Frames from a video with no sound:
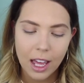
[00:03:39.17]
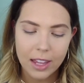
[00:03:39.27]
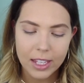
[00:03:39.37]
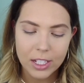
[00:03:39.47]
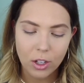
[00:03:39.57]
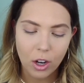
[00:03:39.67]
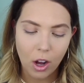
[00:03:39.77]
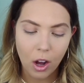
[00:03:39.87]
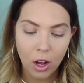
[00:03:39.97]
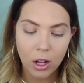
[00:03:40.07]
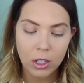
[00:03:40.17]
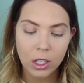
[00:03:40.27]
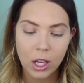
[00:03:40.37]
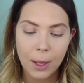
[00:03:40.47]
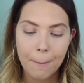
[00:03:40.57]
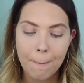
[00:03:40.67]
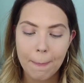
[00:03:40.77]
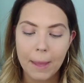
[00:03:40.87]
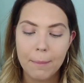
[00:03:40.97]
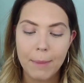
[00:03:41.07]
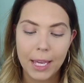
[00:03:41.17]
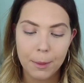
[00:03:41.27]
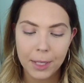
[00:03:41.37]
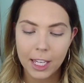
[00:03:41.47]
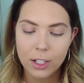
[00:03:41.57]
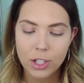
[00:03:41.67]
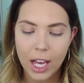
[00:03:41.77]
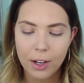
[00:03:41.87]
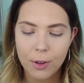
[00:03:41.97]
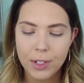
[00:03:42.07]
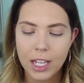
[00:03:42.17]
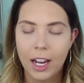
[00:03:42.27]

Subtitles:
and these are all Makeup Geek shadows,